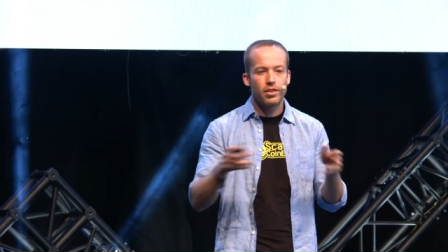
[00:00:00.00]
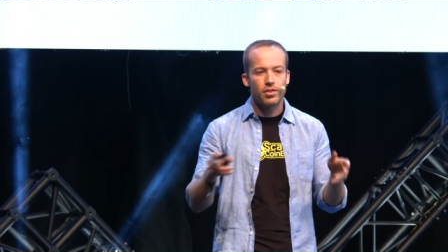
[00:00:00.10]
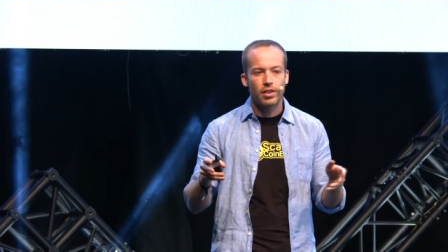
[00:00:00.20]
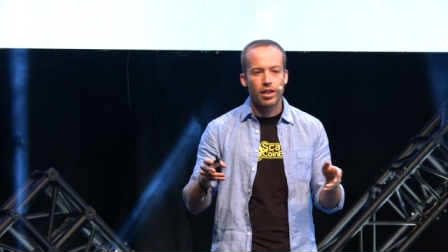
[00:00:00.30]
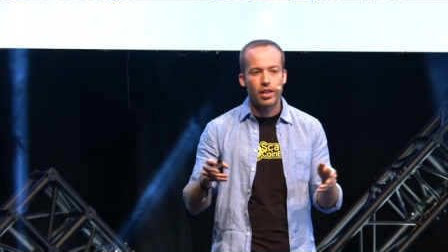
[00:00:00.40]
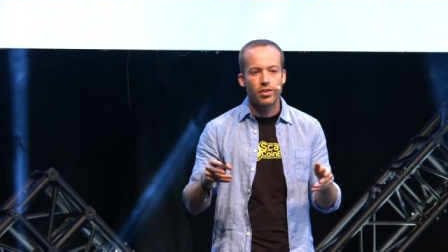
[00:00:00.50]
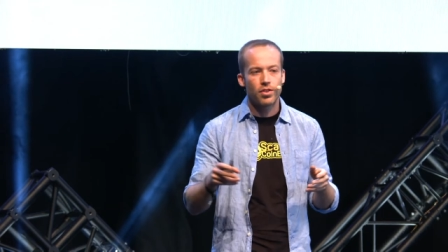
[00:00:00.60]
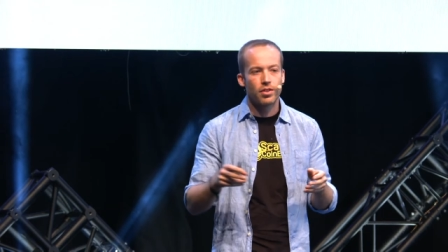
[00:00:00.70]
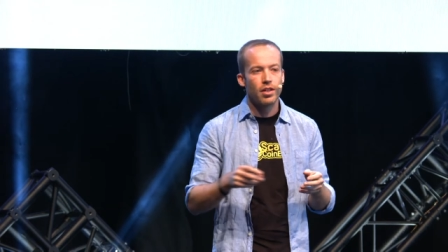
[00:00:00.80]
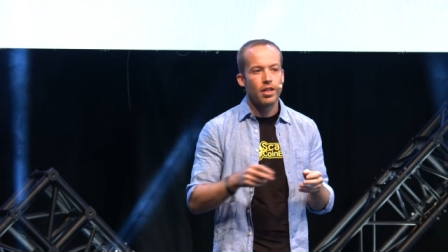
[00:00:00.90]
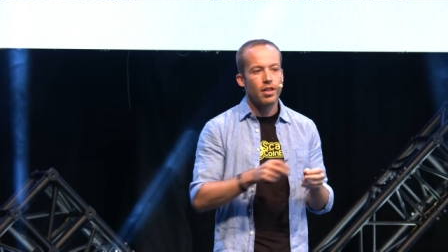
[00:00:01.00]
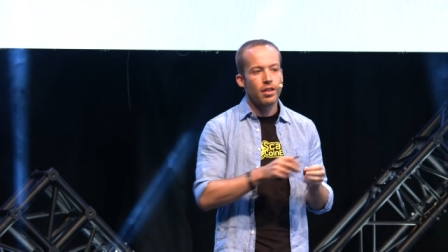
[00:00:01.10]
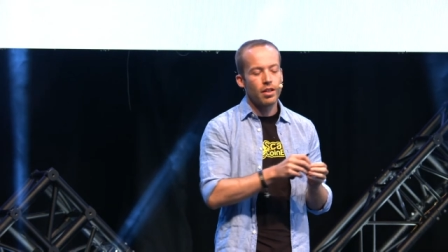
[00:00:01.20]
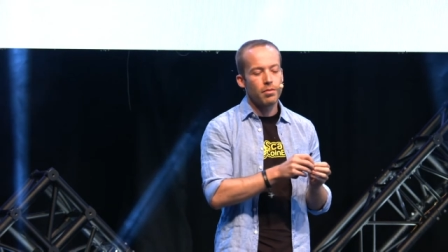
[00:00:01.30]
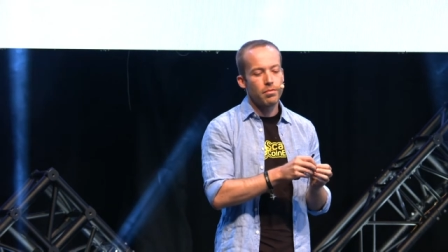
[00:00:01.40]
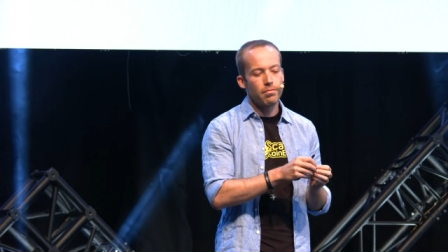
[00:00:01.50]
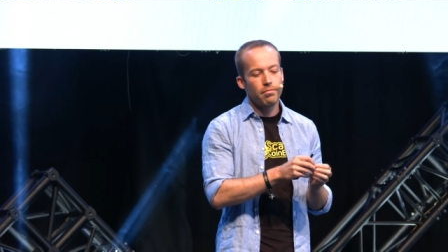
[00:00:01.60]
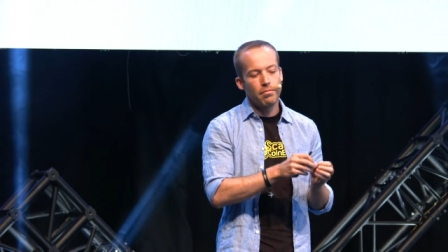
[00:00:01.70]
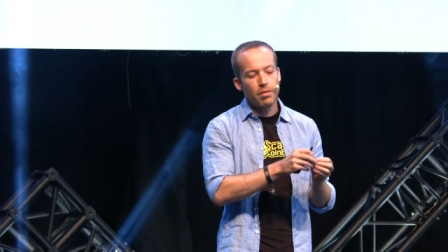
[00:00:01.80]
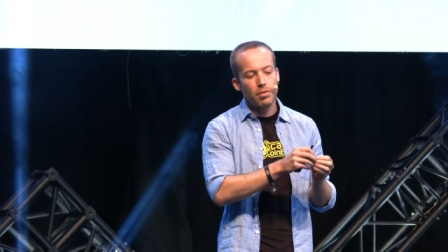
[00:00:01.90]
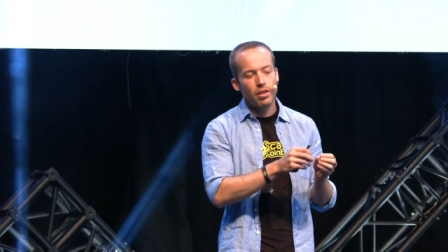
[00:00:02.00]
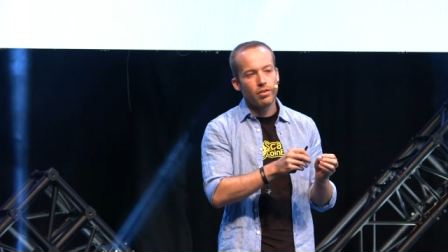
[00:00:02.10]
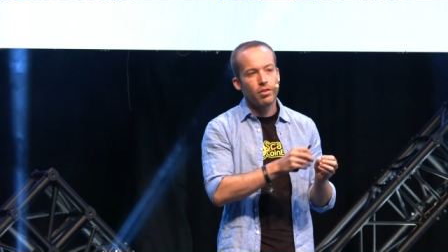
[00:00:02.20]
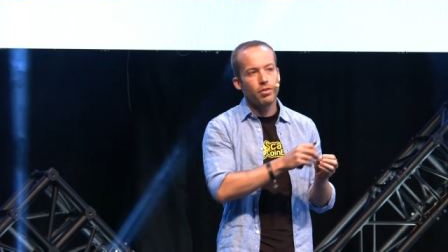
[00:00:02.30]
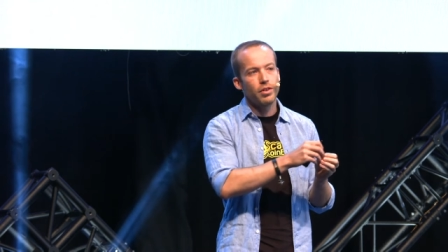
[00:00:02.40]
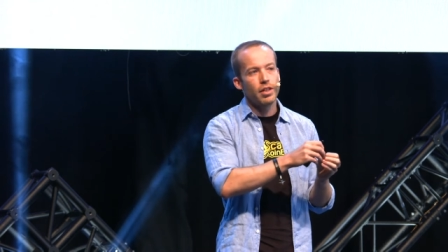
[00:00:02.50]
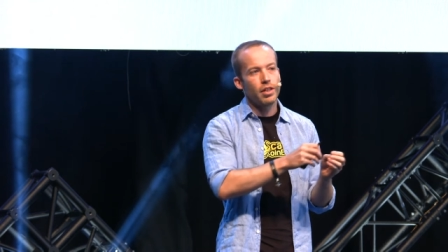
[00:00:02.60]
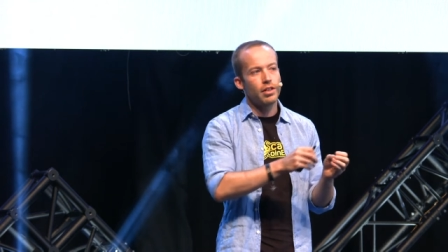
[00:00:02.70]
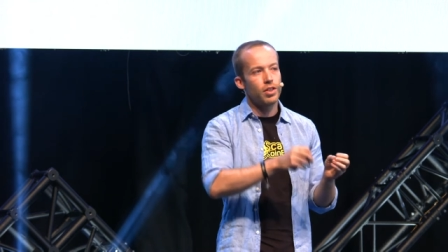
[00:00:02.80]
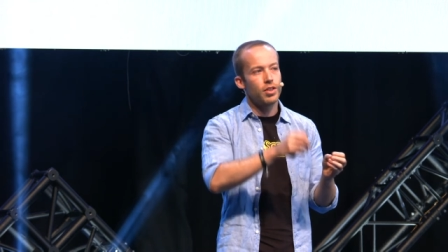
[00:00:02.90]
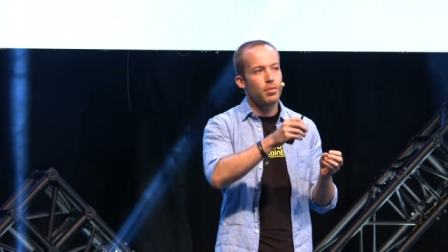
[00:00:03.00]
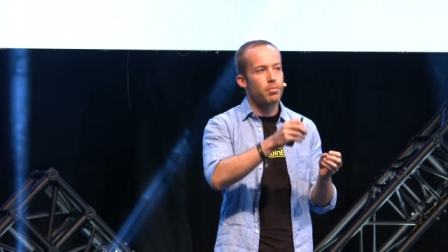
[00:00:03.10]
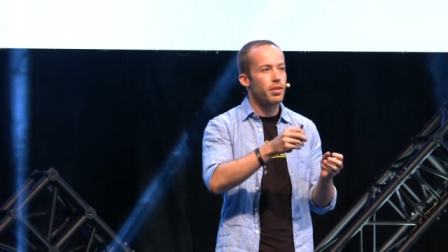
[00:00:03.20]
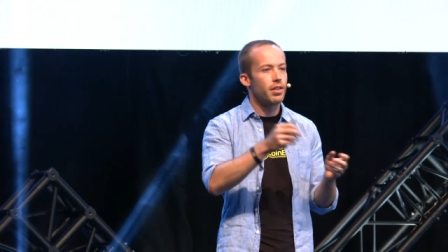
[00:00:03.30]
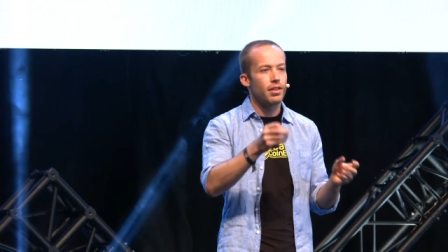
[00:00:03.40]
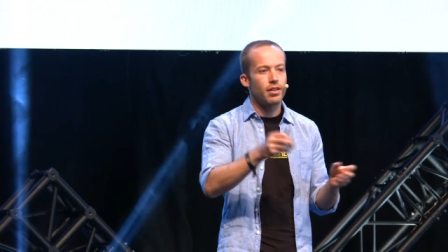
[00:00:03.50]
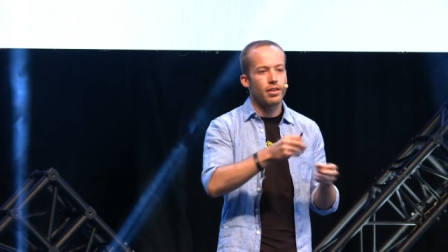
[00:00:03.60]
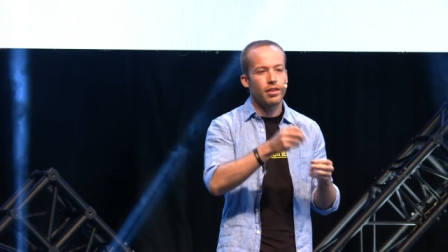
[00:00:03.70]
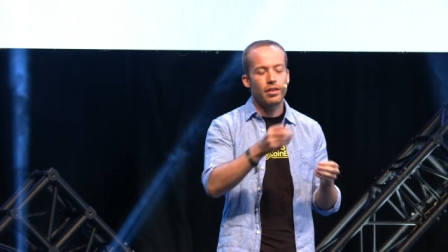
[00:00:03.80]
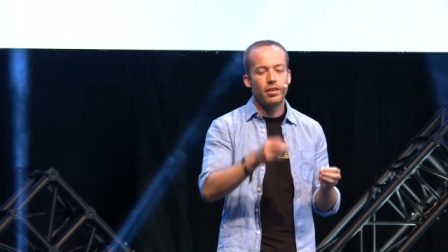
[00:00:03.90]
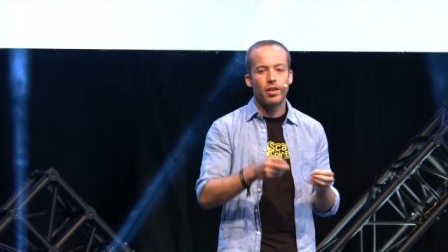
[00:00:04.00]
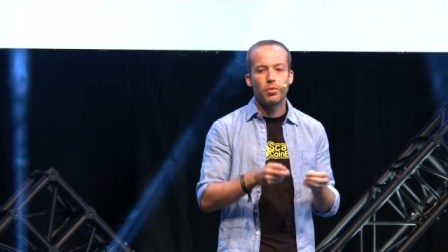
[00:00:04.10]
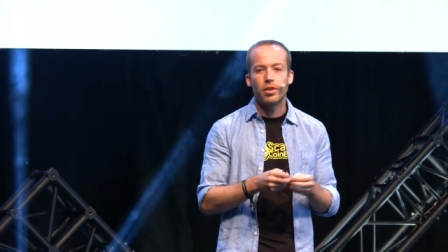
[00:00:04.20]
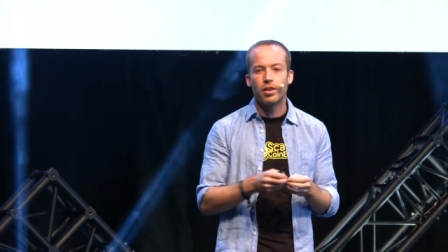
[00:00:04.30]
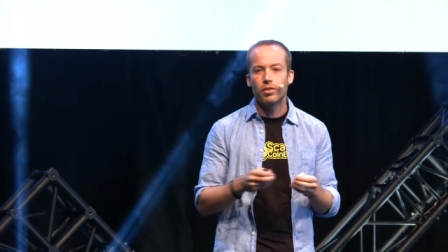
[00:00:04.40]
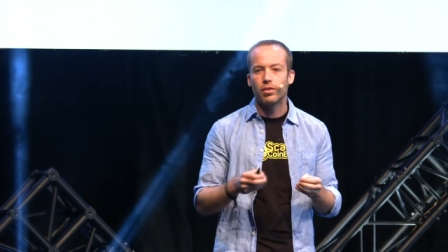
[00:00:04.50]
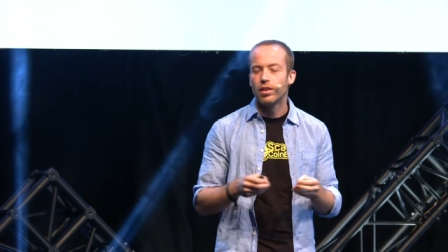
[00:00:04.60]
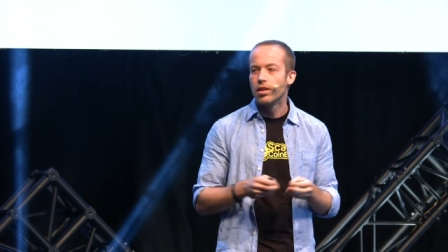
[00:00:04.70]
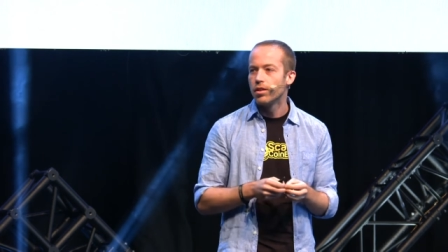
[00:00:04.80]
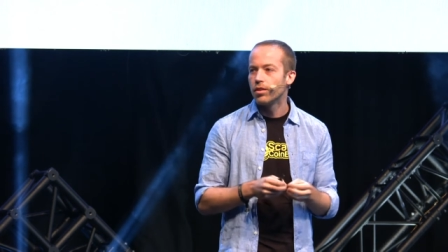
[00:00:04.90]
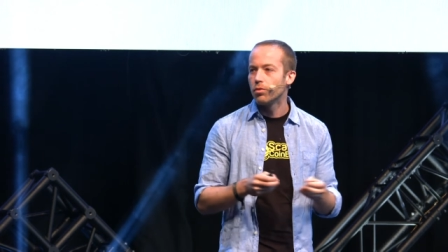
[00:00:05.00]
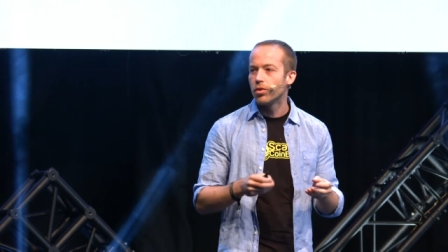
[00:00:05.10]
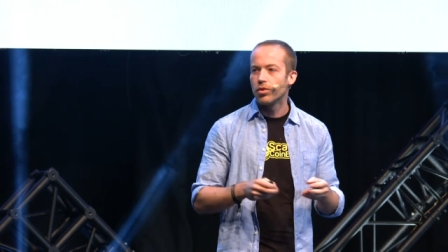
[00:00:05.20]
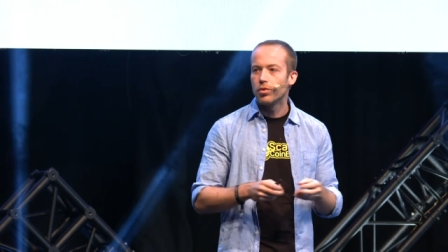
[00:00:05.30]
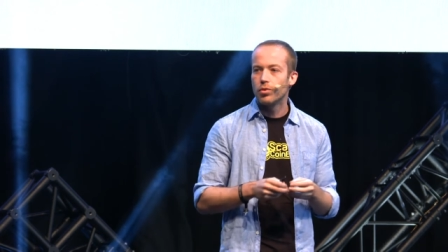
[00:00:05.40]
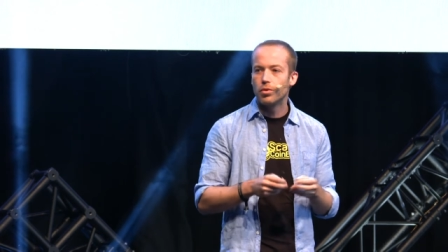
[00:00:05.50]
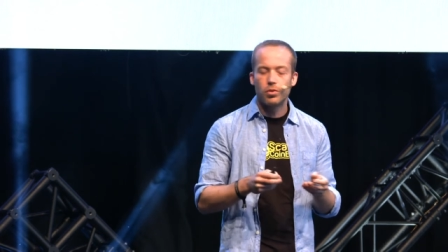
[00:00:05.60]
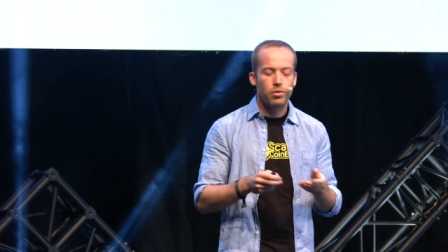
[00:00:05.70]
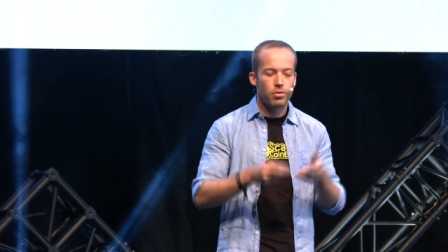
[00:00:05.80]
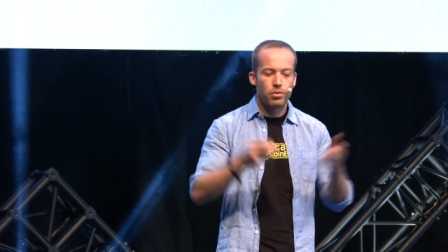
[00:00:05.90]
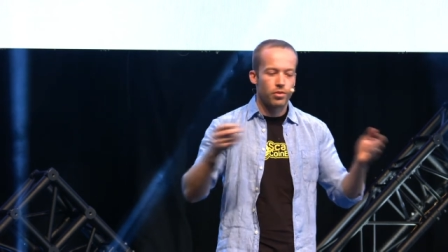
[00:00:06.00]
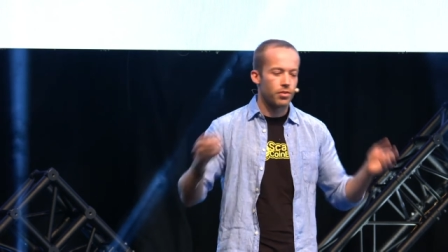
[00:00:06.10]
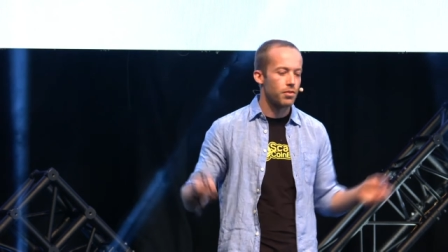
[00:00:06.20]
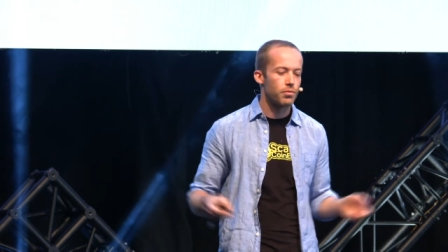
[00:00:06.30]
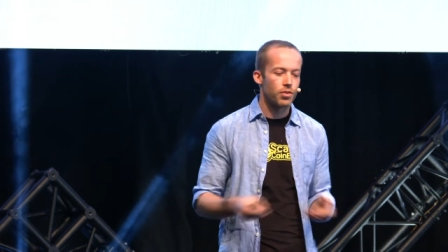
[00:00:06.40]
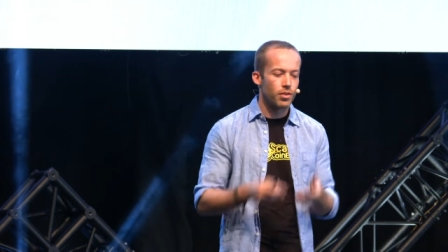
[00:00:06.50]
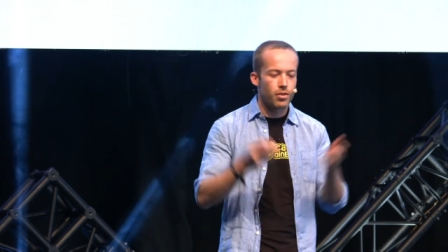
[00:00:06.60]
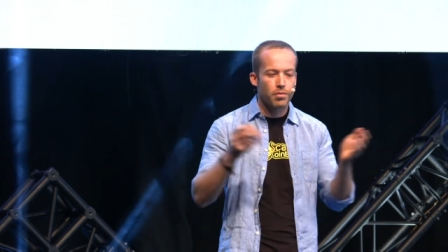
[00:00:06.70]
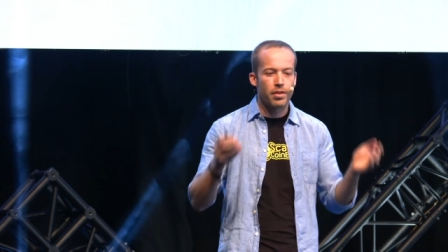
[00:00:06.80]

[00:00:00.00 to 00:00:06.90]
is strange. Maybe you know the shipment. There was some storm